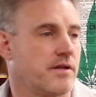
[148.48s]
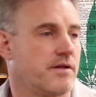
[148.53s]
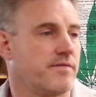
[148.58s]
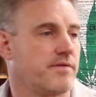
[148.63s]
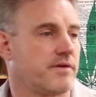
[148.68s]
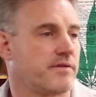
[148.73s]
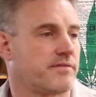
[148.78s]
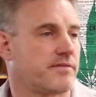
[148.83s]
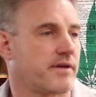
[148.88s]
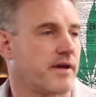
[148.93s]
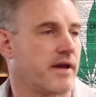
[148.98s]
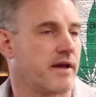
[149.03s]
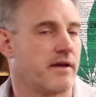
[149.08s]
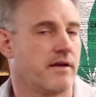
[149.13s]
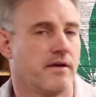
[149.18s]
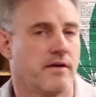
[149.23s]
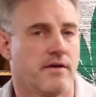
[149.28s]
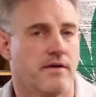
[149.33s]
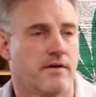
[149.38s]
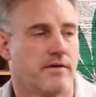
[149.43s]
even say
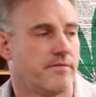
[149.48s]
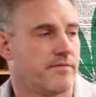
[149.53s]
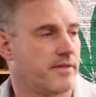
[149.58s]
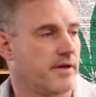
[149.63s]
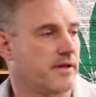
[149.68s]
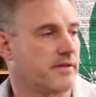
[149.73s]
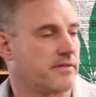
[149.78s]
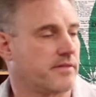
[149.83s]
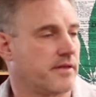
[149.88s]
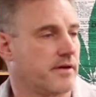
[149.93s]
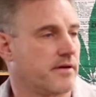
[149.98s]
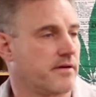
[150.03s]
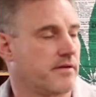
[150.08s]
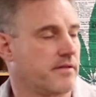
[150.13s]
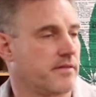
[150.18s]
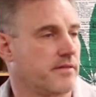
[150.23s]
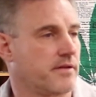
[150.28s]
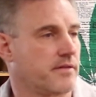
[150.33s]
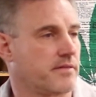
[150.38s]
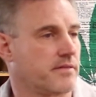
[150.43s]
that
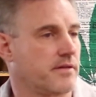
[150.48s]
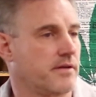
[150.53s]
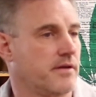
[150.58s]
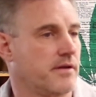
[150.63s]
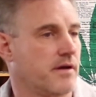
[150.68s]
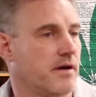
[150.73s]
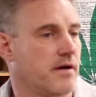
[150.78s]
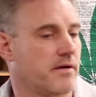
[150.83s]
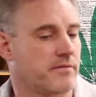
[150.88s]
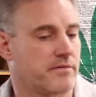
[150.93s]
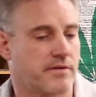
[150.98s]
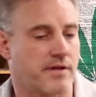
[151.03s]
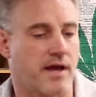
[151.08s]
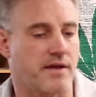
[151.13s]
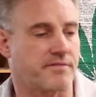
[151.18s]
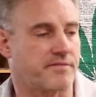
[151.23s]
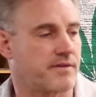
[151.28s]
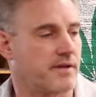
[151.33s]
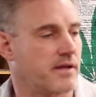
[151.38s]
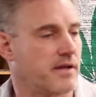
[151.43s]
the
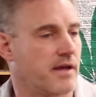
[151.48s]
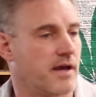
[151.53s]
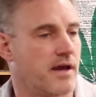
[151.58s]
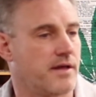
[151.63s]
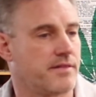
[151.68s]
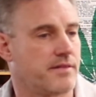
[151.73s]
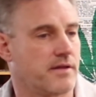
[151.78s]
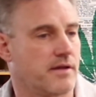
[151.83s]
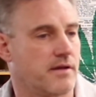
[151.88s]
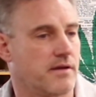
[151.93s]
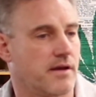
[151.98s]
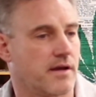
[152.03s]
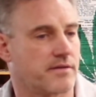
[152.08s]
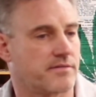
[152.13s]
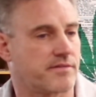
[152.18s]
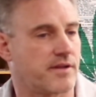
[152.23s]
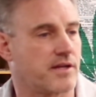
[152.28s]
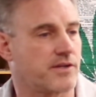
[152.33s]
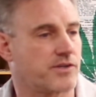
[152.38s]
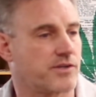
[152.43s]
testing and the
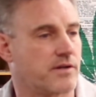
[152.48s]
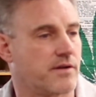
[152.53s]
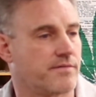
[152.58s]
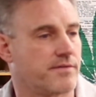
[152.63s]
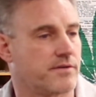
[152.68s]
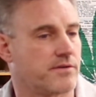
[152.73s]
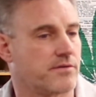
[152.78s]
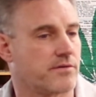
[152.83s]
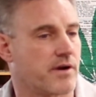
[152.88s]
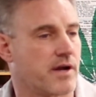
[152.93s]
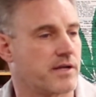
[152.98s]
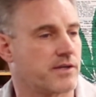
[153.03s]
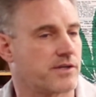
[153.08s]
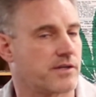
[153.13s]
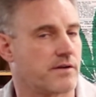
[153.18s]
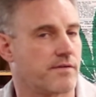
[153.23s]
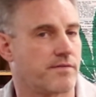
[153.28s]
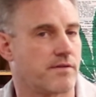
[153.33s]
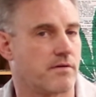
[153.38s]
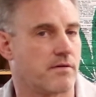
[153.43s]
extension of the
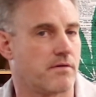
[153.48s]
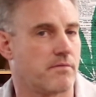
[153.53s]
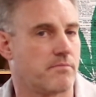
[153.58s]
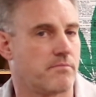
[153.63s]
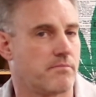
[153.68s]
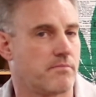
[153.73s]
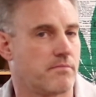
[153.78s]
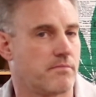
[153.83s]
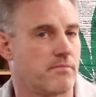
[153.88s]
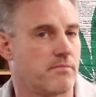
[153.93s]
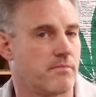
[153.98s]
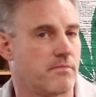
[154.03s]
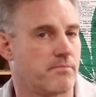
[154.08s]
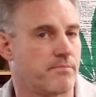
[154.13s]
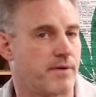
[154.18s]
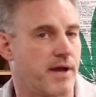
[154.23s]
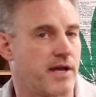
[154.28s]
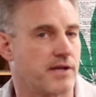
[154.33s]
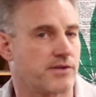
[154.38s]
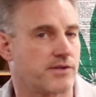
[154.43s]
duration of the
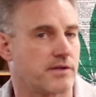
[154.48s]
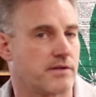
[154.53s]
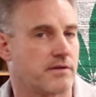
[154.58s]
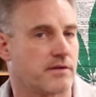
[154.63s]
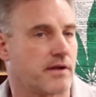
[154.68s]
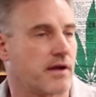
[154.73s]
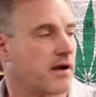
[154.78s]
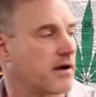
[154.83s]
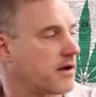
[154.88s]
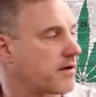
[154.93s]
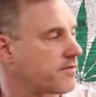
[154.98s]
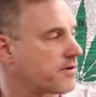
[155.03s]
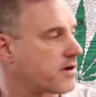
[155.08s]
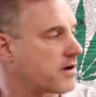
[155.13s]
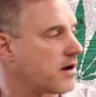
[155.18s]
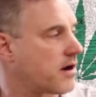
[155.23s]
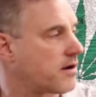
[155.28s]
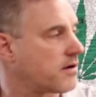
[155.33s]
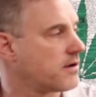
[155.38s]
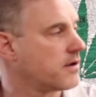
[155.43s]
patient and caregiver
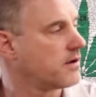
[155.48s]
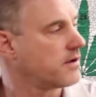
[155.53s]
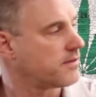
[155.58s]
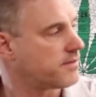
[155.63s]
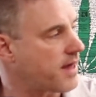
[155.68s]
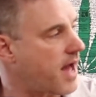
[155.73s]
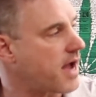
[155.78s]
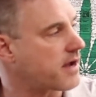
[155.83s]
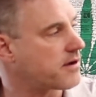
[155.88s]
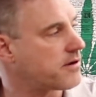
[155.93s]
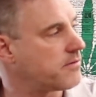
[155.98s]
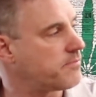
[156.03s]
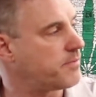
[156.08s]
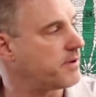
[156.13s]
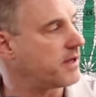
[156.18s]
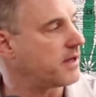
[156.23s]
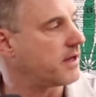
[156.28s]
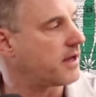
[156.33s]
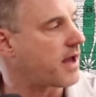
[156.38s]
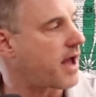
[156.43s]
card, that could
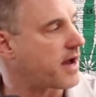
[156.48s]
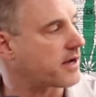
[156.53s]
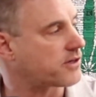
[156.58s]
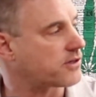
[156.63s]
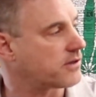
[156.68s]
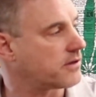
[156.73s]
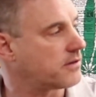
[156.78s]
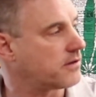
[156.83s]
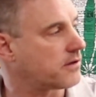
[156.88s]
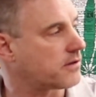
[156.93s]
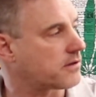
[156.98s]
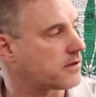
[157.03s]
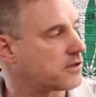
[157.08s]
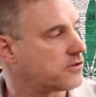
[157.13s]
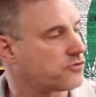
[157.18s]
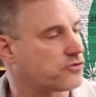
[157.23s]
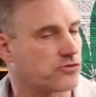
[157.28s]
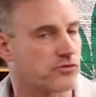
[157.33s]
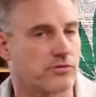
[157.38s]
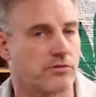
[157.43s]
be actually
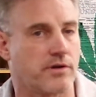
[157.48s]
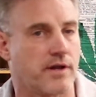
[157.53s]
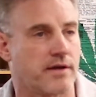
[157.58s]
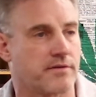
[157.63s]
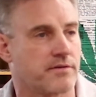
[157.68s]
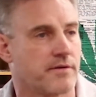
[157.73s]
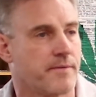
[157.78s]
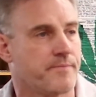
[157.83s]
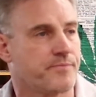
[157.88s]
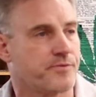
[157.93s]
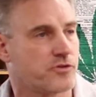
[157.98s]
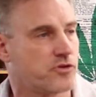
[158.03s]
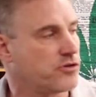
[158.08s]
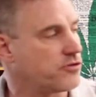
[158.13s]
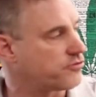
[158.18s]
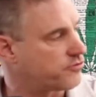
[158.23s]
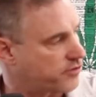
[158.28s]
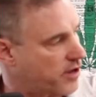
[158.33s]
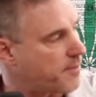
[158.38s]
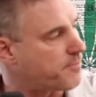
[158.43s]
construed as 2
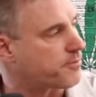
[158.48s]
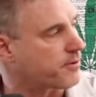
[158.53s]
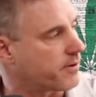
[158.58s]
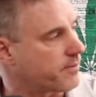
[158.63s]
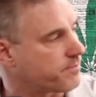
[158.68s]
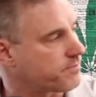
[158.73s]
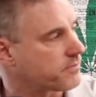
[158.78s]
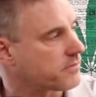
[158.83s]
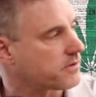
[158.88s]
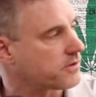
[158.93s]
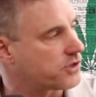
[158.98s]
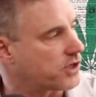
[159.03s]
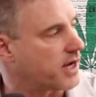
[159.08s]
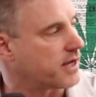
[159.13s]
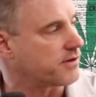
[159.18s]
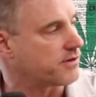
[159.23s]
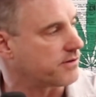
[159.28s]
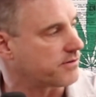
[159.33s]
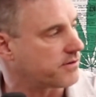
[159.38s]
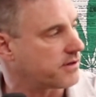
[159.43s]
separate
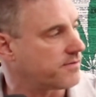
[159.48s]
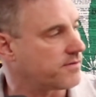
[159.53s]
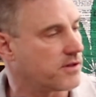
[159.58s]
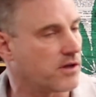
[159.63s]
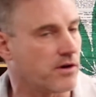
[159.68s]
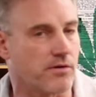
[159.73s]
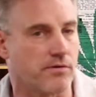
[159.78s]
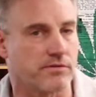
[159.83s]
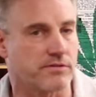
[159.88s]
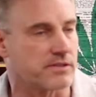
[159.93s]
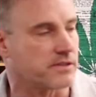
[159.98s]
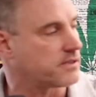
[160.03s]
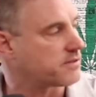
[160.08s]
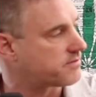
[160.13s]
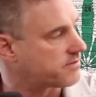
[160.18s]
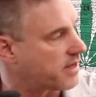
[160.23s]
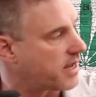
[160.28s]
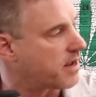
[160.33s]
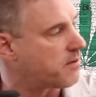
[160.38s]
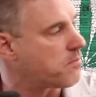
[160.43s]
changes. Even though it was in the
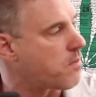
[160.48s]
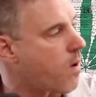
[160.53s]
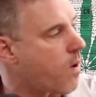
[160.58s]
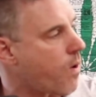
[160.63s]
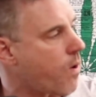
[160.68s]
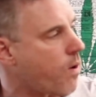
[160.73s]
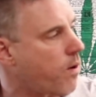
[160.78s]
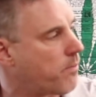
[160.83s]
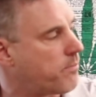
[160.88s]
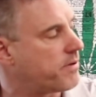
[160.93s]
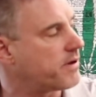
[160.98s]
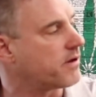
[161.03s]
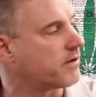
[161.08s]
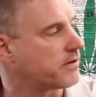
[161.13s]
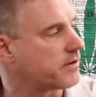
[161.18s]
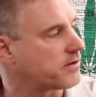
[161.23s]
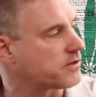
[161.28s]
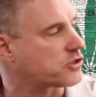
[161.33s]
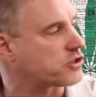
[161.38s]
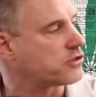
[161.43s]
same bill,
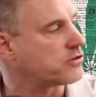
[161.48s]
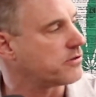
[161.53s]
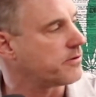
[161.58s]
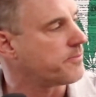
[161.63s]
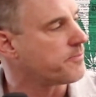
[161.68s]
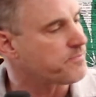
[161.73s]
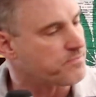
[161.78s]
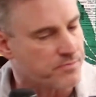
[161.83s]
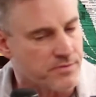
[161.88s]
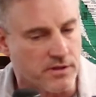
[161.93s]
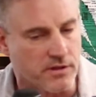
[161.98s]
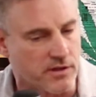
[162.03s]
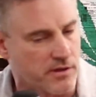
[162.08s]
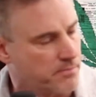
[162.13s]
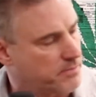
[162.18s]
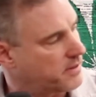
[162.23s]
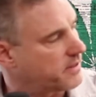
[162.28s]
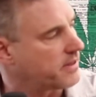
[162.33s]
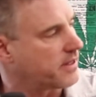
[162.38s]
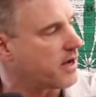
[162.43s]
there are 2
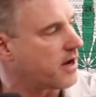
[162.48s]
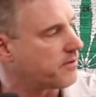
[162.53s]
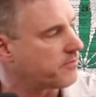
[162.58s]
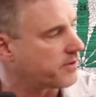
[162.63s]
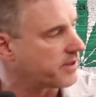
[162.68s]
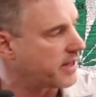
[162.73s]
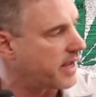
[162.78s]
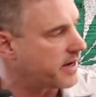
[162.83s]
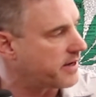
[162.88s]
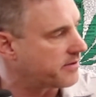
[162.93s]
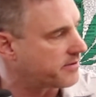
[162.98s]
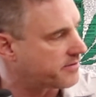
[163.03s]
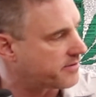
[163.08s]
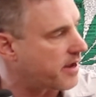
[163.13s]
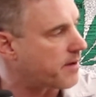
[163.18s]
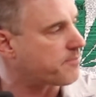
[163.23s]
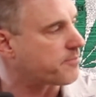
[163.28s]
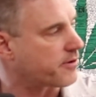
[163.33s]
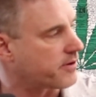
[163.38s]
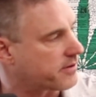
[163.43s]
completely unrelated
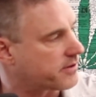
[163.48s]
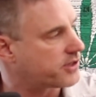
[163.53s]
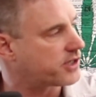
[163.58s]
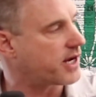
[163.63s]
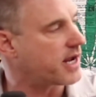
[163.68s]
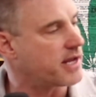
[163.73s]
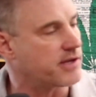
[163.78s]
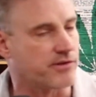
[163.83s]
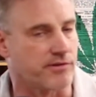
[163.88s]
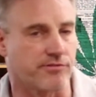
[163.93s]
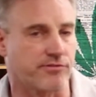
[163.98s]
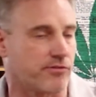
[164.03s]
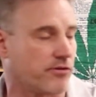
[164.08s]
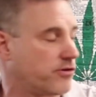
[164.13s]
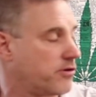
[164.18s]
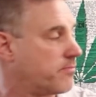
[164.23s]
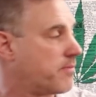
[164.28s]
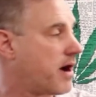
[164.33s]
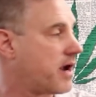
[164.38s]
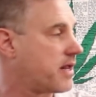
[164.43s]
separate changes. So
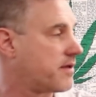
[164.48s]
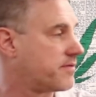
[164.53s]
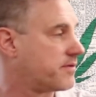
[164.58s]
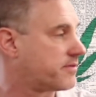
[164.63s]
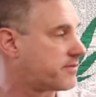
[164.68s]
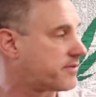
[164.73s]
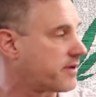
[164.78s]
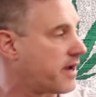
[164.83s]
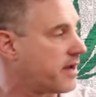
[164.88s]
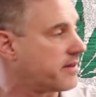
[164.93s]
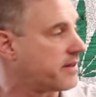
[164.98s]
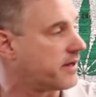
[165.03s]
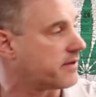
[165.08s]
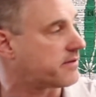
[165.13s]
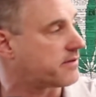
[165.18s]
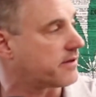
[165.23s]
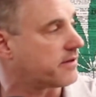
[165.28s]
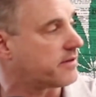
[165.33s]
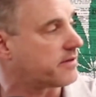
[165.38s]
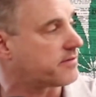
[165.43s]
you might even say that
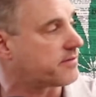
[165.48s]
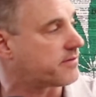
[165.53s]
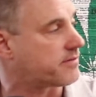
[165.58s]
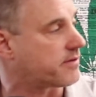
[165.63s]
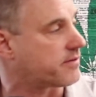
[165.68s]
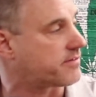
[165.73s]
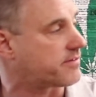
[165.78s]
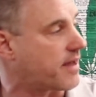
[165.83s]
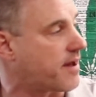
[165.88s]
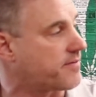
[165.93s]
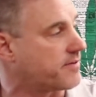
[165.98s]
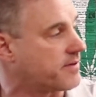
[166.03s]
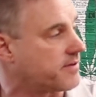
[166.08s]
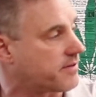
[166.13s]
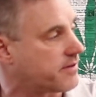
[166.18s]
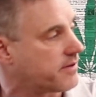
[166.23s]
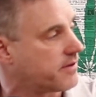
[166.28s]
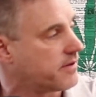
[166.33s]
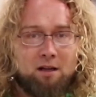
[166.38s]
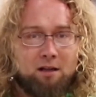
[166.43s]
this is a
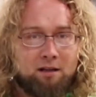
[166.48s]
7th.